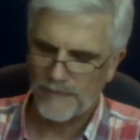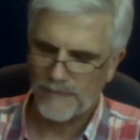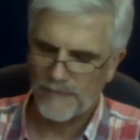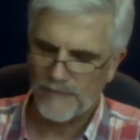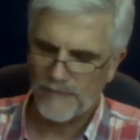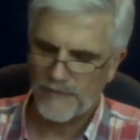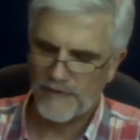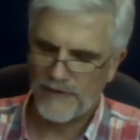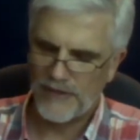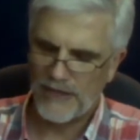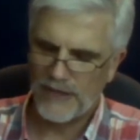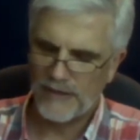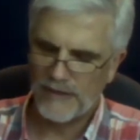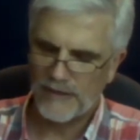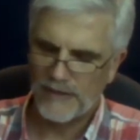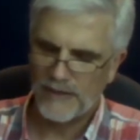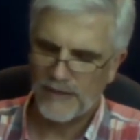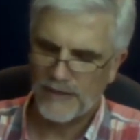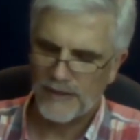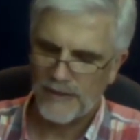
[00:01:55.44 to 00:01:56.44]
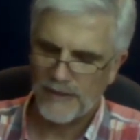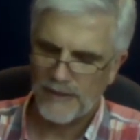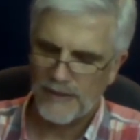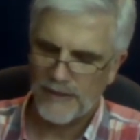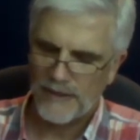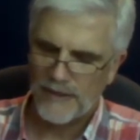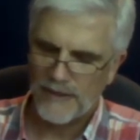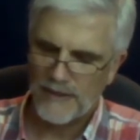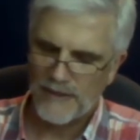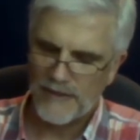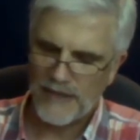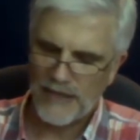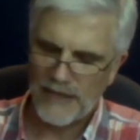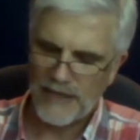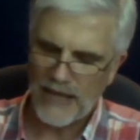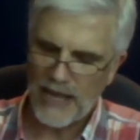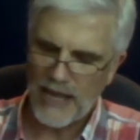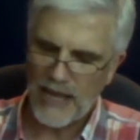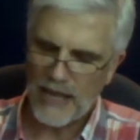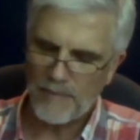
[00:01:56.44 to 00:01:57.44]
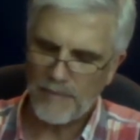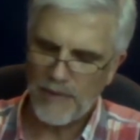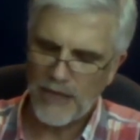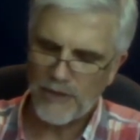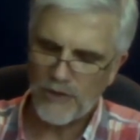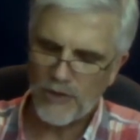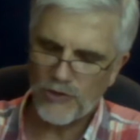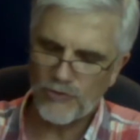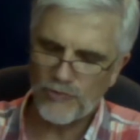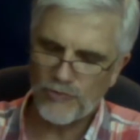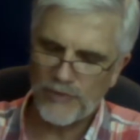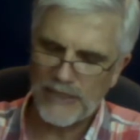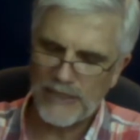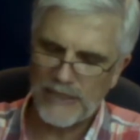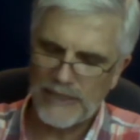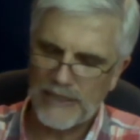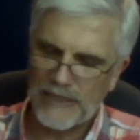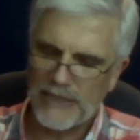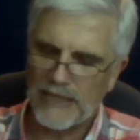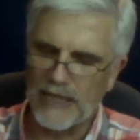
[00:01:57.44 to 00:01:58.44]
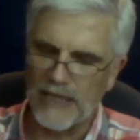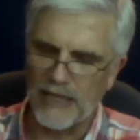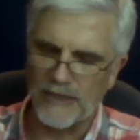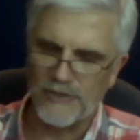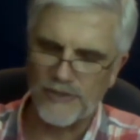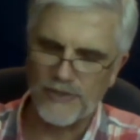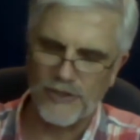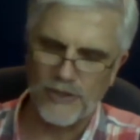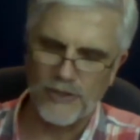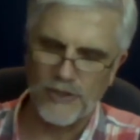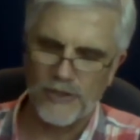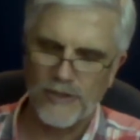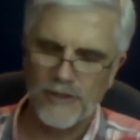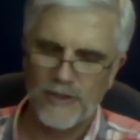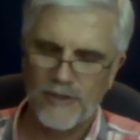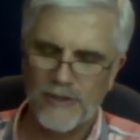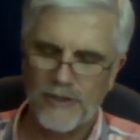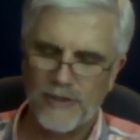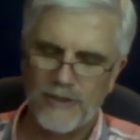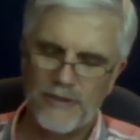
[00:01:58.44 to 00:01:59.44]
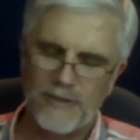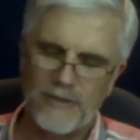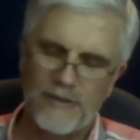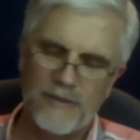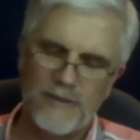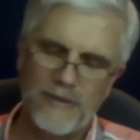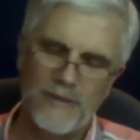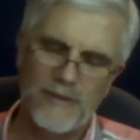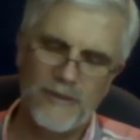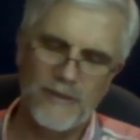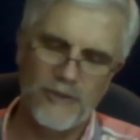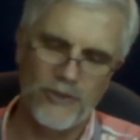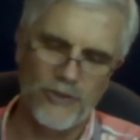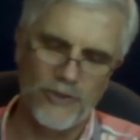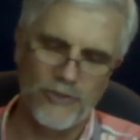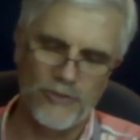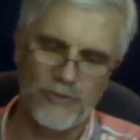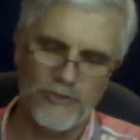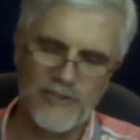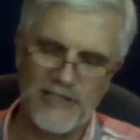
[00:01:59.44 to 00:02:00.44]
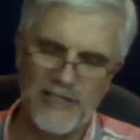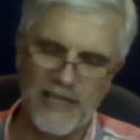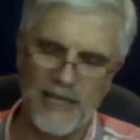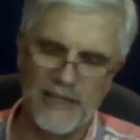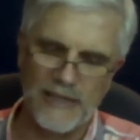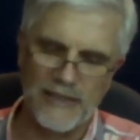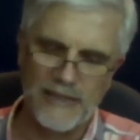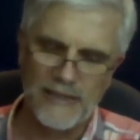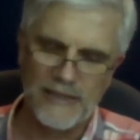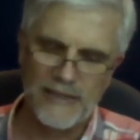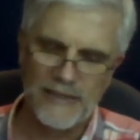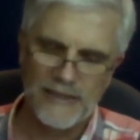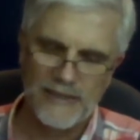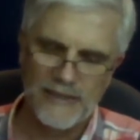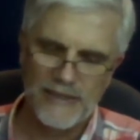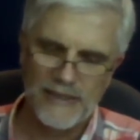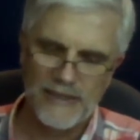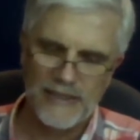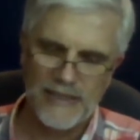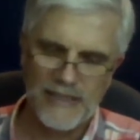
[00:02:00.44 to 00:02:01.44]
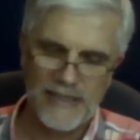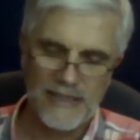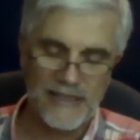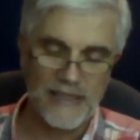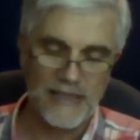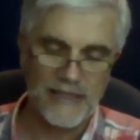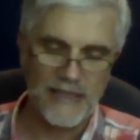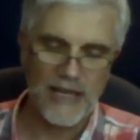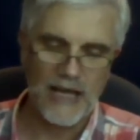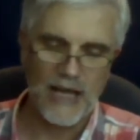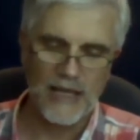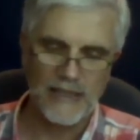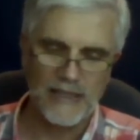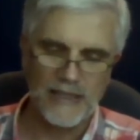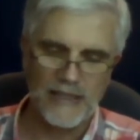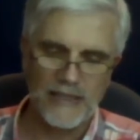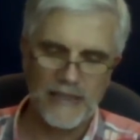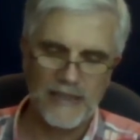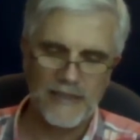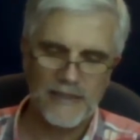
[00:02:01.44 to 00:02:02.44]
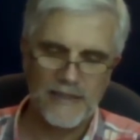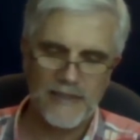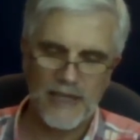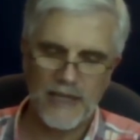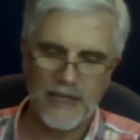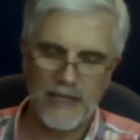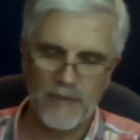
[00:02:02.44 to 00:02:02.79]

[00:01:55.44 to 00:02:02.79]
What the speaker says: Then am I not really here, sir? "No, son," he said kindly, taking